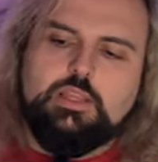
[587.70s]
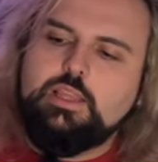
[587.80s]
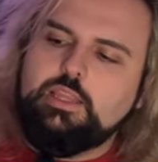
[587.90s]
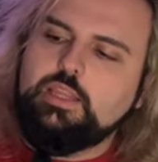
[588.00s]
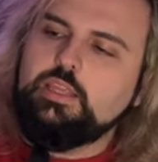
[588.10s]

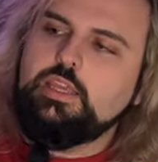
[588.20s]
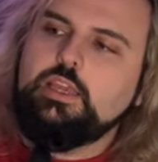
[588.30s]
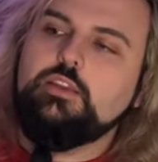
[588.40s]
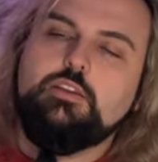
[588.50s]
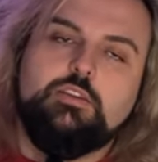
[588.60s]
and then yeah,
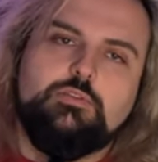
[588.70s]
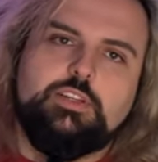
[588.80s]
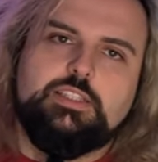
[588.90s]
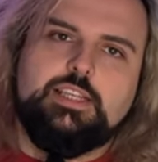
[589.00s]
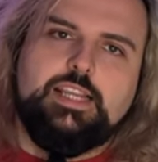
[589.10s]
you can
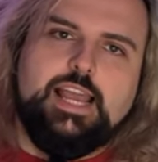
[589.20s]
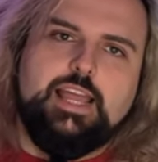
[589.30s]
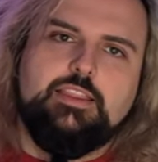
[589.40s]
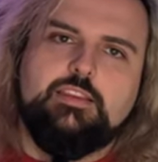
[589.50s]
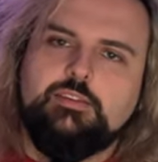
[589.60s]
obviously
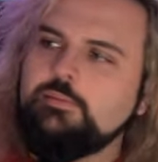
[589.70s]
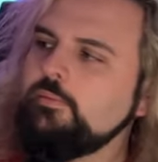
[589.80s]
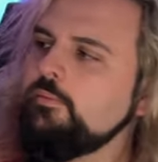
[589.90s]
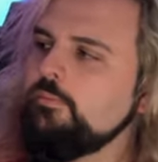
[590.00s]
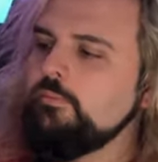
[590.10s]
add
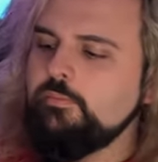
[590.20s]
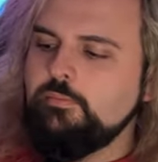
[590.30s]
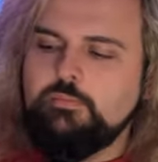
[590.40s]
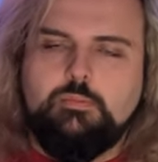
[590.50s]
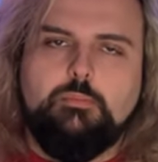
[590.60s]

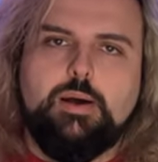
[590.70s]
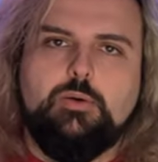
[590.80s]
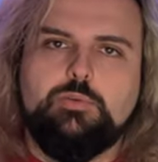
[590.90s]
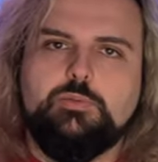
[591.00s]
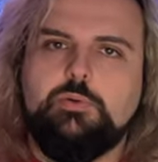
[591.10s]

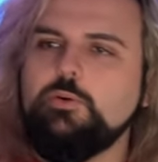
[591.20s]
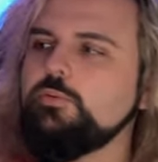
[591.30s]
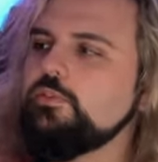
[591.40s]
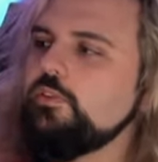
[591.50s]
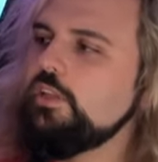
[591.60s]

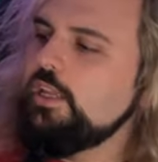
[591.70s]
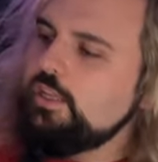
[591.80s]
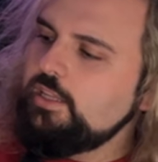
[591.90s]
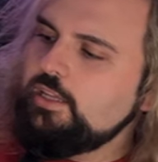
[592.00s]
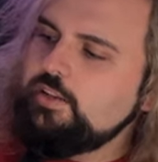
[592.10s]
multiples on there,
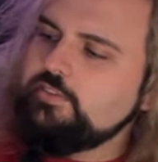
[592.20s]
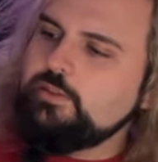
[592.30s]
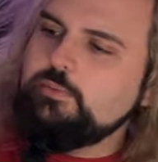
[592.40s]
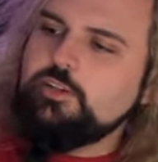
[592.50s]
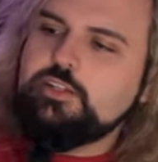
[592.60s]
and it gives
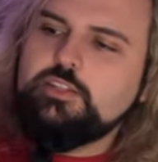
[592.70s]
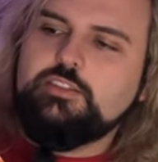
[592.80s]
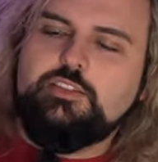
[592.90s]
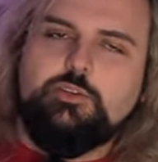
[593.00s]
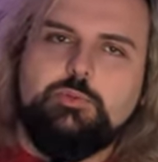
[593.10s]
him like a
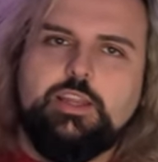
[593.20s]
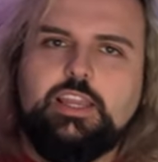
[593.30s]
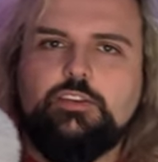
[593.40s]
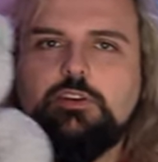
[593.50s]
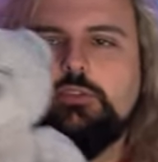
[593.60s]

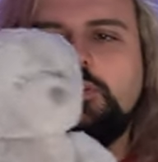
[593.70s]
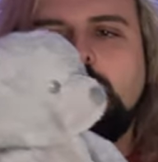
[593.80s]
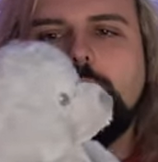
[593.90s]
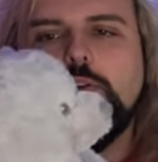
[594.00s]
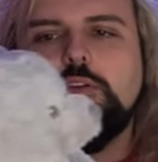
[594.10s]
superhero
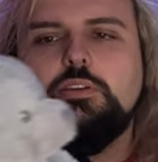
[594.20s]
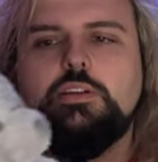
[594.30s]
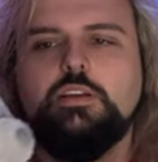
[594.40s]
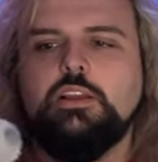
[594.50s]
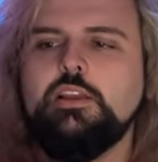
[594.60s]
type look.
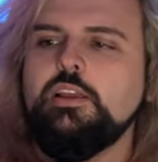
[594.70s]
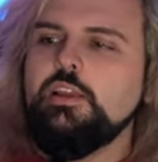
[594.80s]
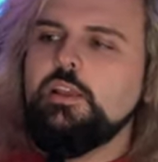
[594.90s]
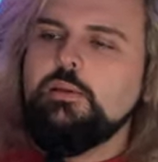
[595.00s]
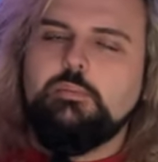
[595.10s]

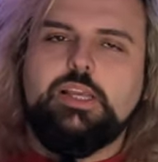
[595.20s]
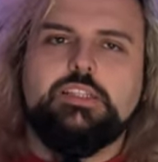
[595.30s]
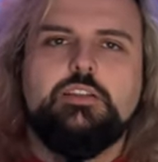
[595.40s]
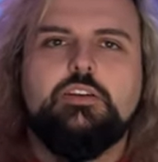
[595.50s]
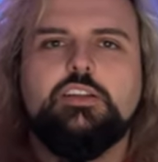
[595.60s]
But
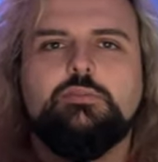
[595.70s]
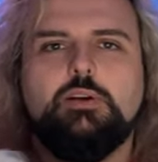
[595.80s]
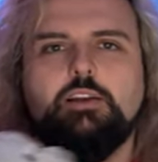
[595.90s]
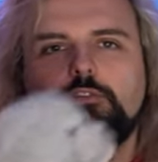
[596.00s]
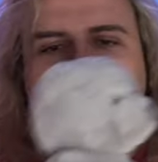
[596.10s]
it's a nice
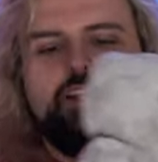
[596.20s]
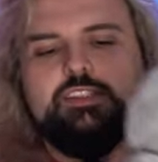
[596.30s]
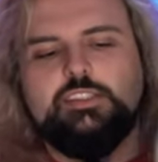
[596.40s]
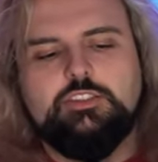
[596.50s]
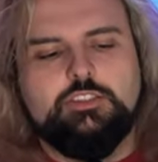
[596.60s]
way of
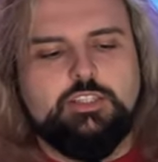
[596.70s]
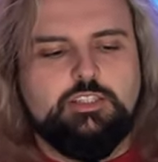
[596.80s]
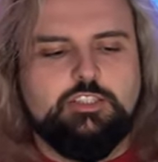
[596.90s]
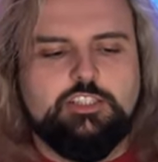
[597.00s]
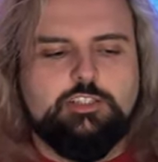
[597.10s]
transitioning
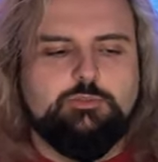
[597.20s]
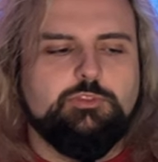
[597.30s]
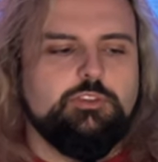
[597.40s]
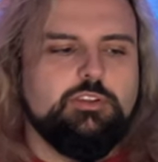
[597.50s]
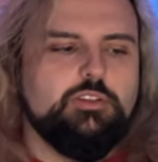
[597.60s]
your
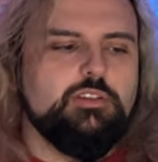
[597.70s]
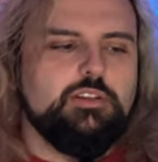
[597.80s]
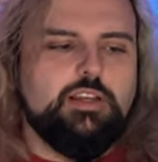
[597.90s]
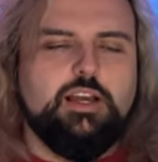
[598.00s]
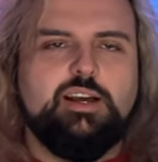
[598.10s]
children,
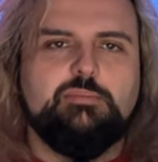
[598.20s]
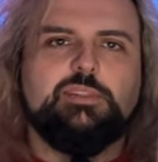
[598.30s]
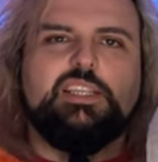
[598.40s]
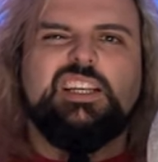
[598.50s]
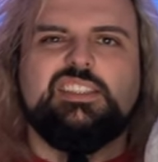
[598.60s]

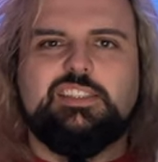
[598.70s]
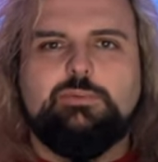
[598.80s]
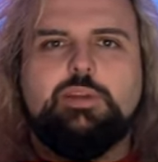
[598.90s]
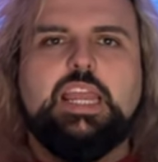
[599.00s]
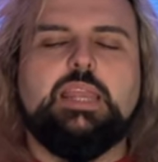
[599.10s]
so they
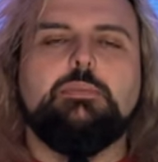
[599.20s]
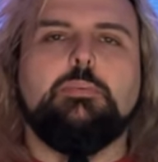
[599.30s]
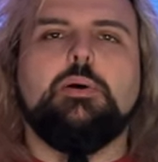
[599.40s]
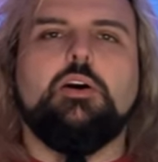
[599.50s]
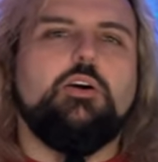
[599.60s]
still keep a
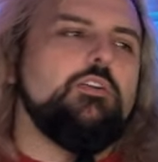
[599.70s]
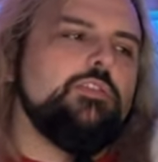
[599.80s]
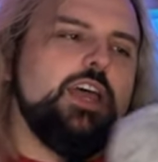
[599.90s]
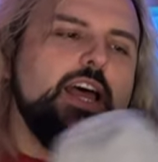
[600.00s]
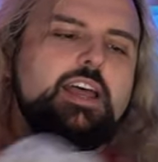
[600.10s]
part of
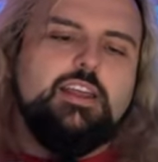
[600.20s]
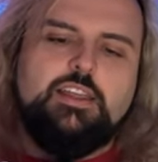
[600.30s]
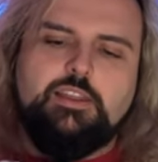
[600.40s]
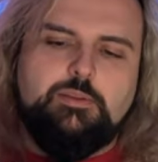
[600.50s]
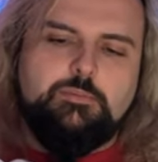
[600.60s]
that.
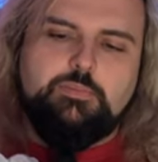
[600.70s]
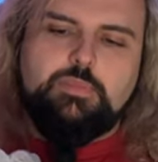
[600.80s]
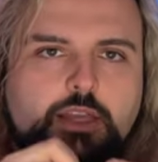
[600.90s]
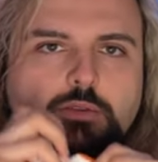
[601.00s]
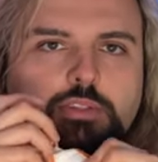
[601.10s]

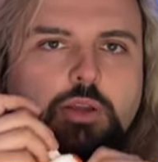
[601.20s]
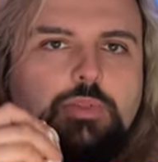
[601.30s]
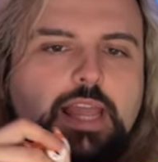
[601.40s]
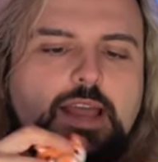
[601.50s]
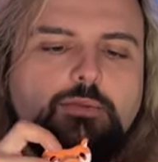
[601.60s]
Also
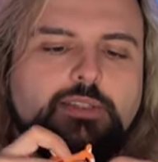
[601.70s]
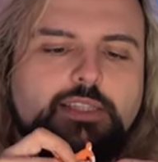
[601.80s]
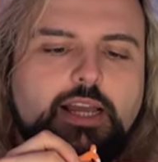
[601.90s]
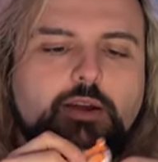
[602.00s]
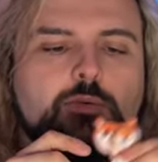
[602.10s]
now
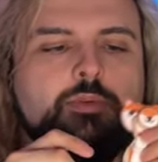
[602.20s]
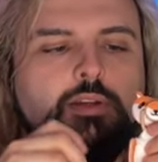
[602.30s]
sell